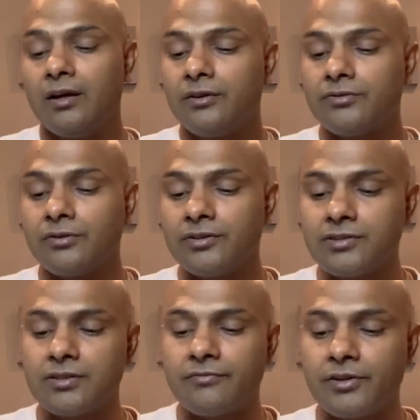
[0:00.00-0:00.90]
So this
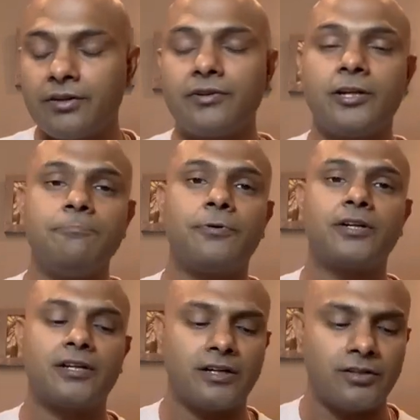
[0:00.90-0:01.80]
is a very, very
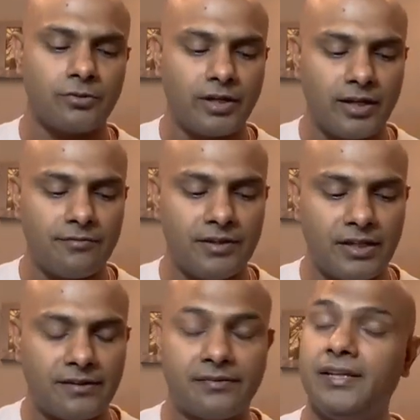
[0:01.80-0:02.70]
important, and today we
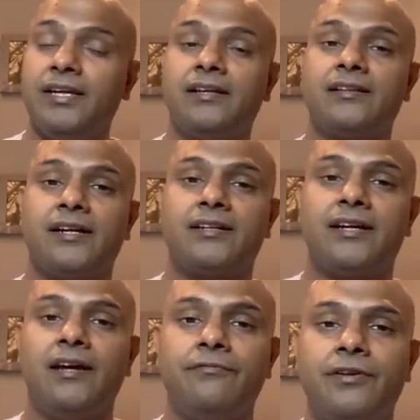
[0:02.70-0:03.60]
are seeing that
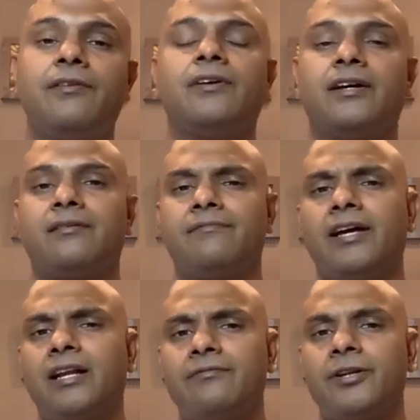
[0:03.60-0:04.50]
everywhere,
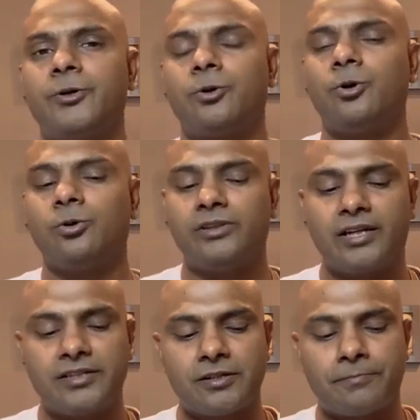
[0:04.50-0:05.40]
wherever you go, there
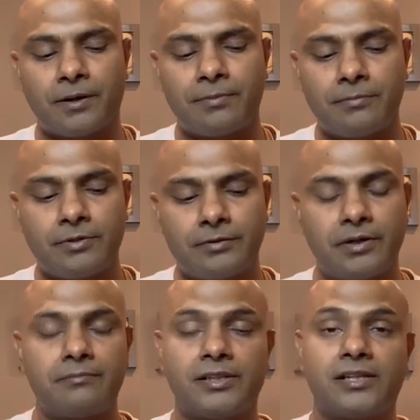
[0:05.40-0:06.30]
is a problem
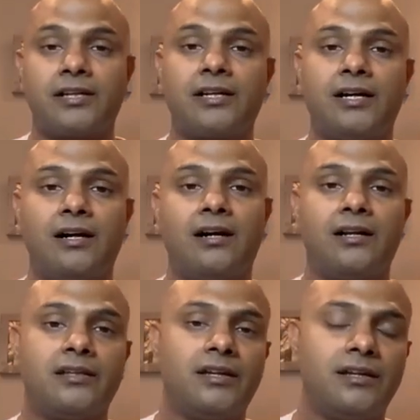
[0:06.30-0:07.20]
between mother-in-law
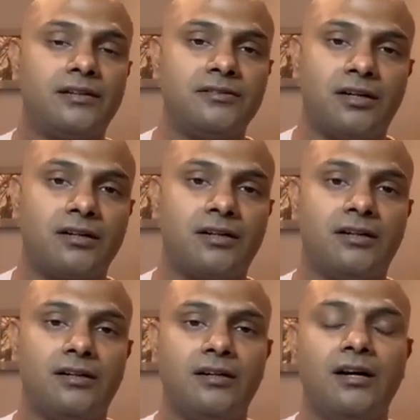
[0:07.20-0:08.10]
and the
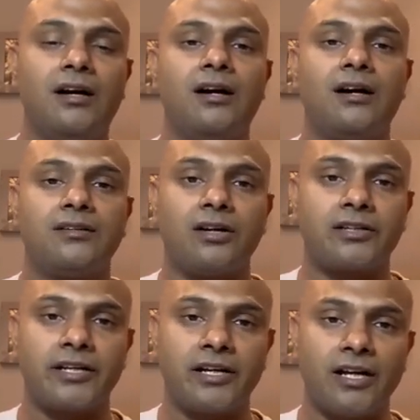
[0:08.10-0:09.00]

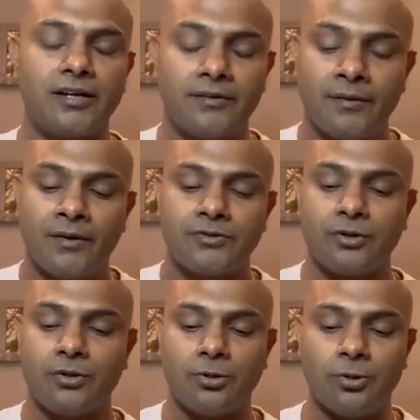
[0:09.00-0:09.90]
daughter-in-law.
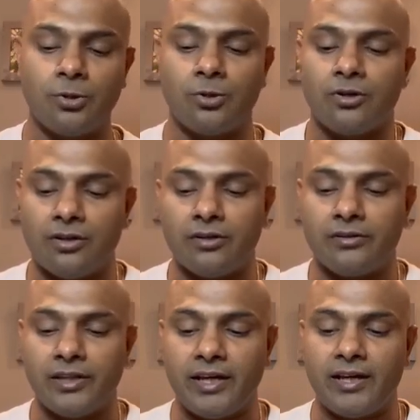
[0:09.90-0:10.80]
So
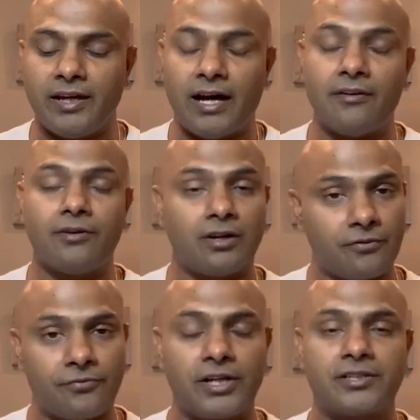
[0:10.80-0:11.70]
they have a lot of
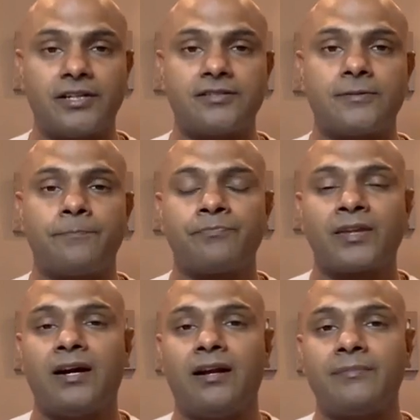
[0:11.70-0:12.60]
frictions.
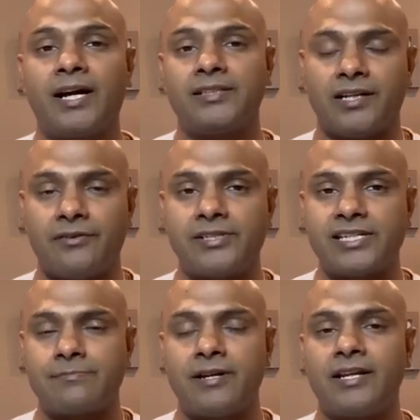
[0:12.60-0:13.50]
And my Acharya was
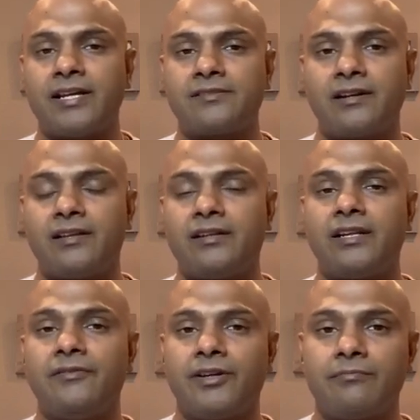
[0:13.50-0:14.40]
explaining yesterday that
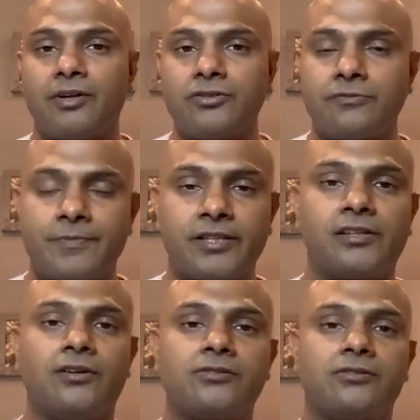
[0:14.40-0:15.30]
even
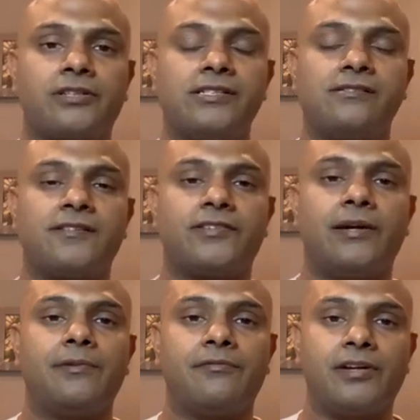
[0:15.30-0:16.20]
Manusmriti also tells the
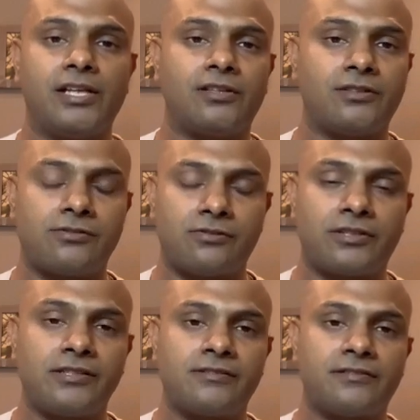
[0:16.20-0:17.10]
same, and Vedas also
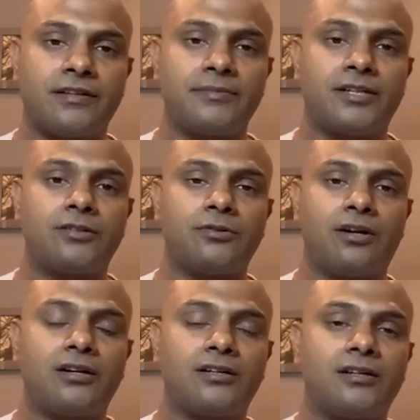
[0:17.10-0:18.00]
tells the same, that do
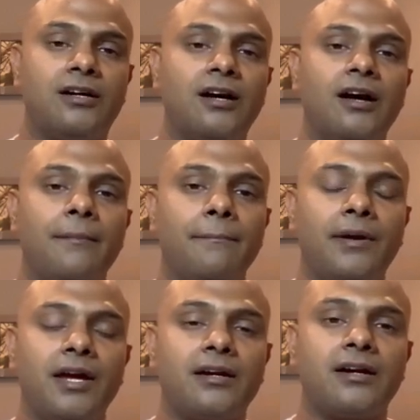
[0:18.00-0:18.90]
not
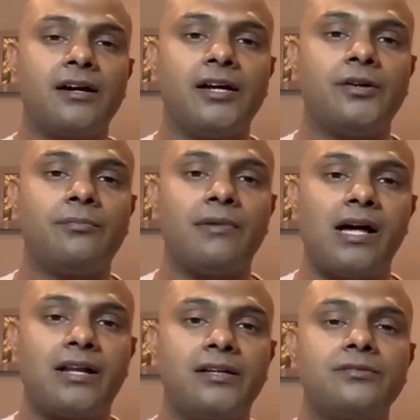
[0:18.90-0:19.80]
make
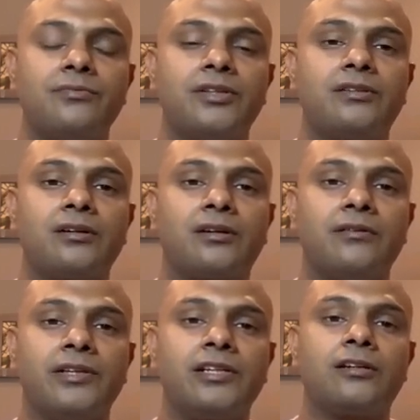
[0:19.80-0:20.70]
marriage
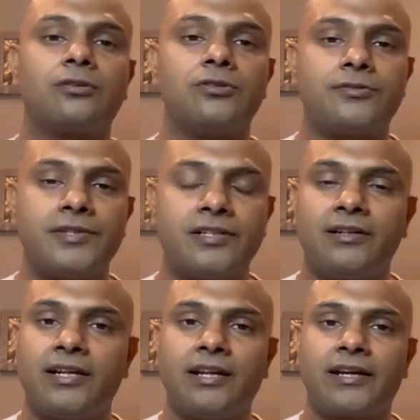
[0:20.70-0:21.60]
within close
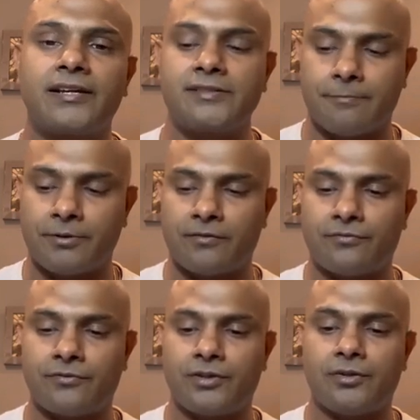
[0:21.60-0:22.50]
vicinity. Like example,
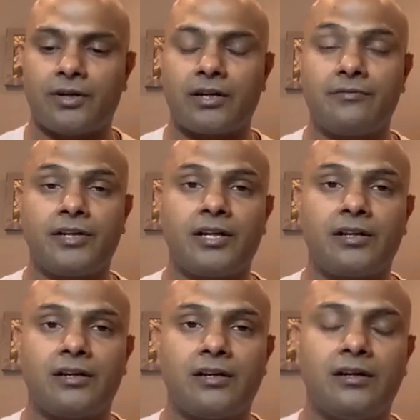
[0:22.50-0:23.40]
you are living in
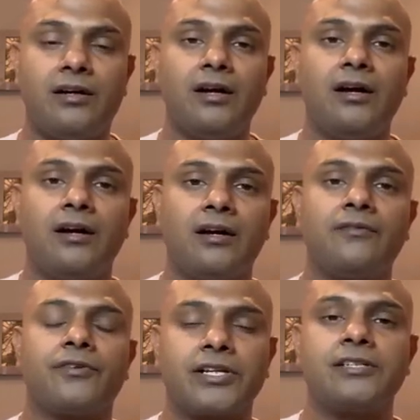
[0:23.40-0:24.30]
Chennai,
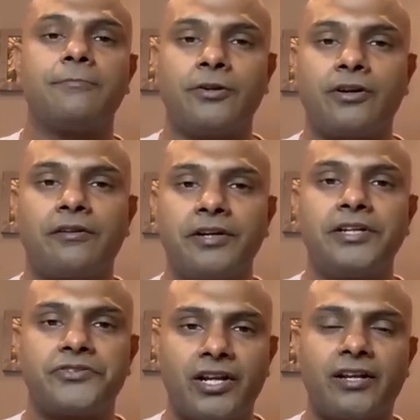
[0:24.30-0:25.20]

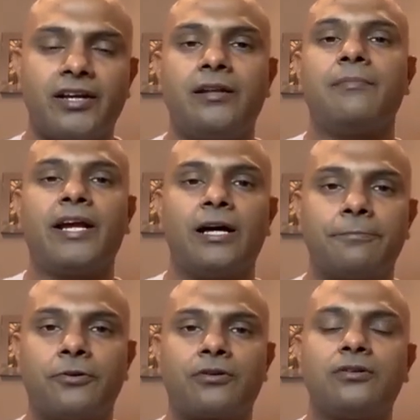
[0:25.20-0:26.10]
in
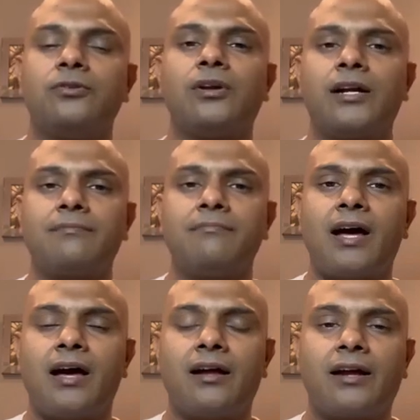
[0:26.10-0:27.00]
Mylapore. Do
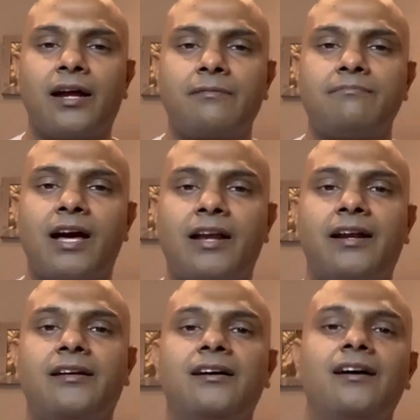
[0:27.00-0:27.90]
not get
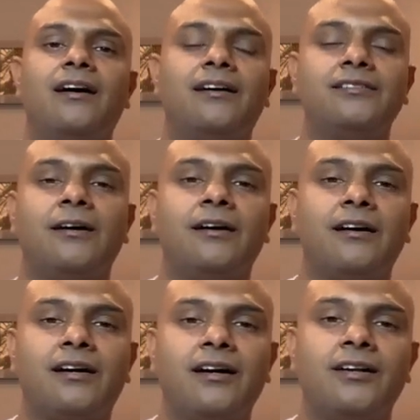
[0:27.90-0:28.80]
married the
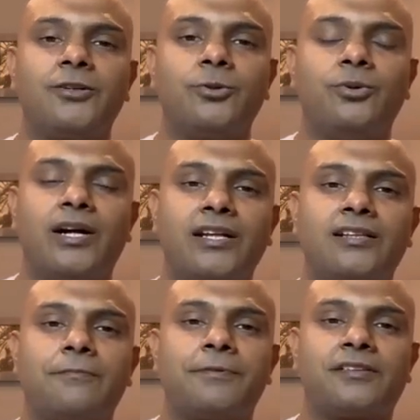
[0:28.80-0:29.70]
girl to
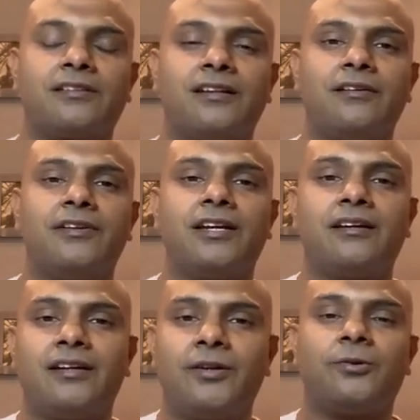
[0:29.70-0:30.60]
another person living
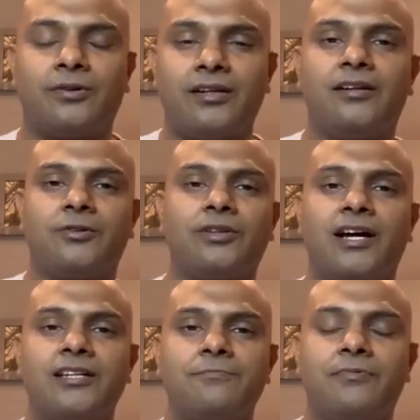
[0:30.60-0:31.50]
to
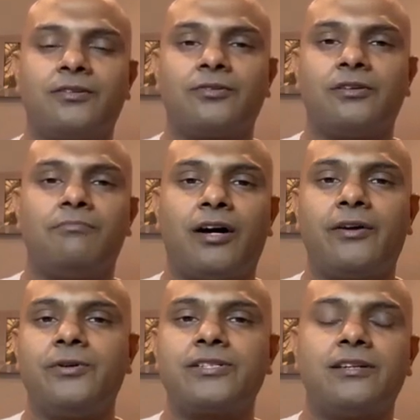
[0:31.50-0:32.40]
the boy
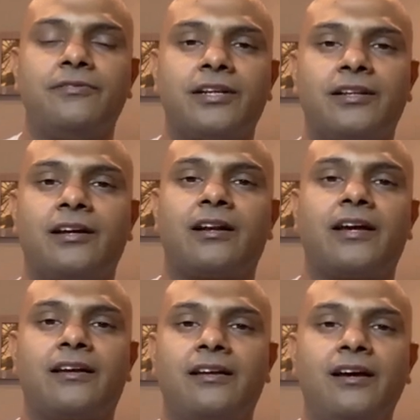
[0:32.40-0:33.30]
who is living near,
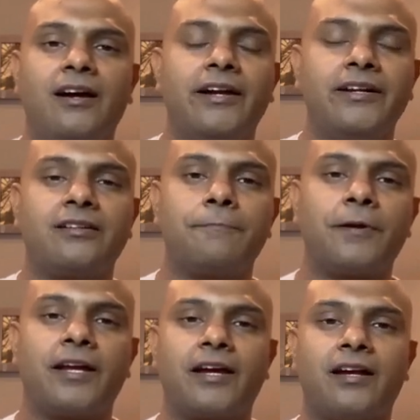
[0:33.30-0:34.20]
like in
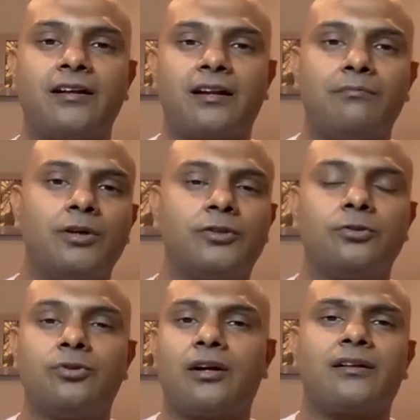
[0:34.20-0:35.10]
Triplicane or
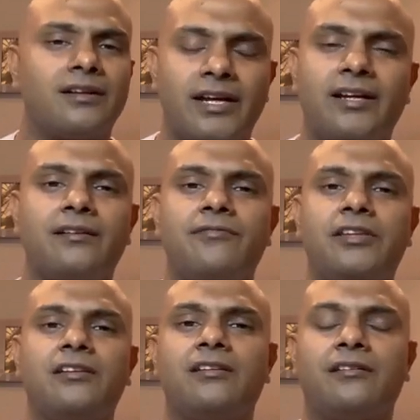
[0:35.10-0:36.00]
Ambattur, or like
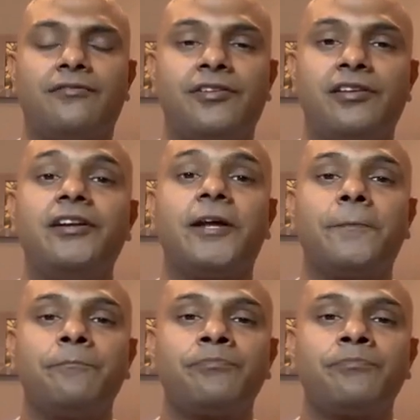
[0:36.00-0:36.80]
within the vicinity.